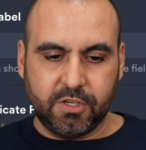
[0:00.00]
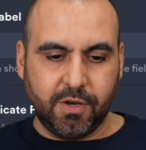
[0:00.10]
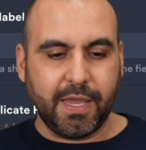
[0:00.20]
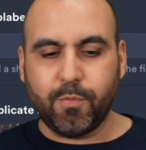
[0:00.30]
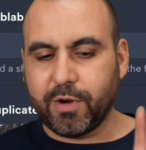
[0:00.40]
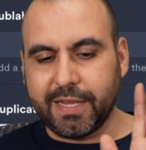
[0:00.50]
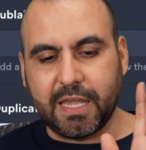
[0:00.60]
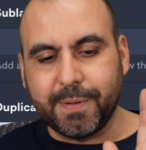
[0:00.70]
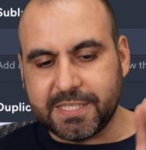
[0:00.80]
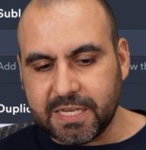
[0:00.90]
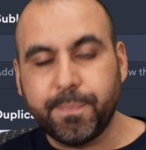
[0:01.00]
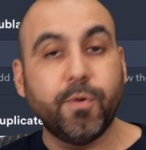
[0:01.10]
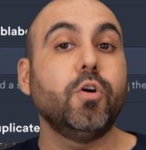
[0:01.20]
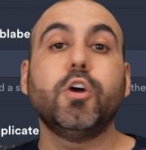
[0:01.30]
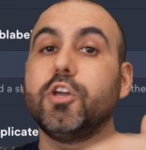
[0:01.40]
So again, we're gonna keep it
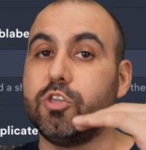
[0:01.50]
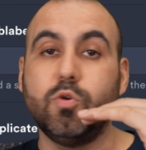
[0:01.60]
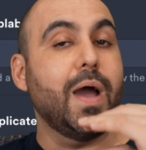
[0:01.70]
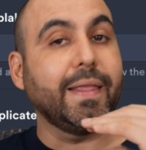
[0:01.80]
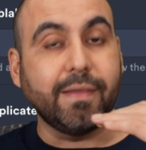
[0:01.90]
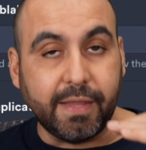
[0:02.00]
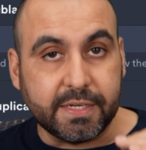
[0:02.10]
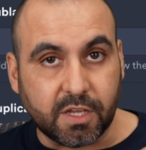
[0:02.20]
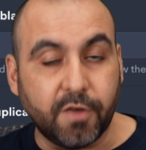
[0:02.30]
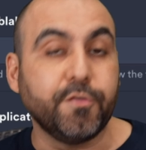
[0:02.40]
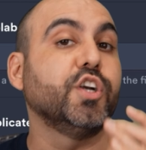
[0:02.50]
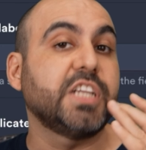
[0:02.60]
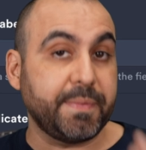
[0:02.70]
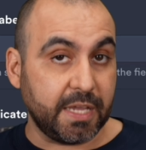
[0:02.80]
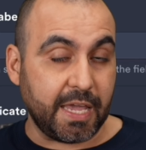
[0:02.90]
simple. You add the list of your
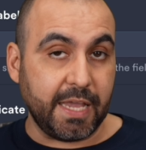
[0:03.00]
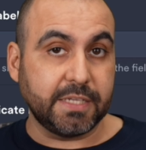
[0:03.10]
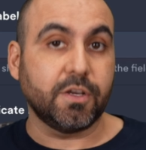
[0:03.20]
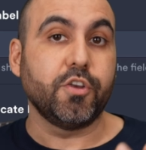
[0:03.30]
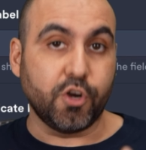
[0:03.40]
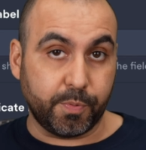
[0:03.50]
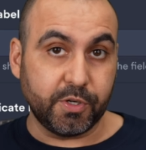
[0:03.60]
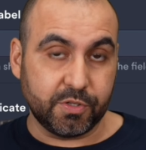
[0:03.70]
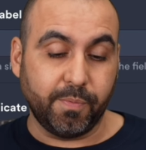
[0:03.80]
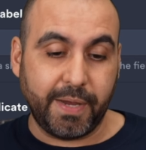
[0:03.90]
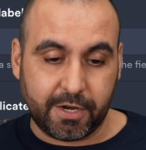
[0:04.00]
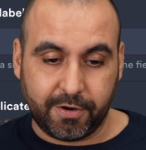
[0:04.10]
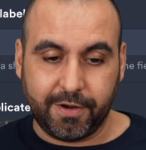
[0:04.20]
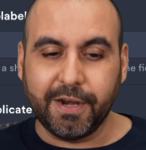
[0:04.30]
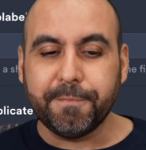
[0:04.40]
type of cakes on your personal
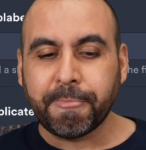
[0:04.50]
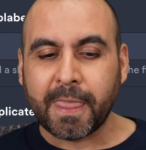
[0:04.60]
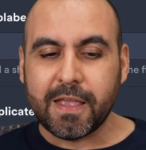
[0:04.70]
bakery, right?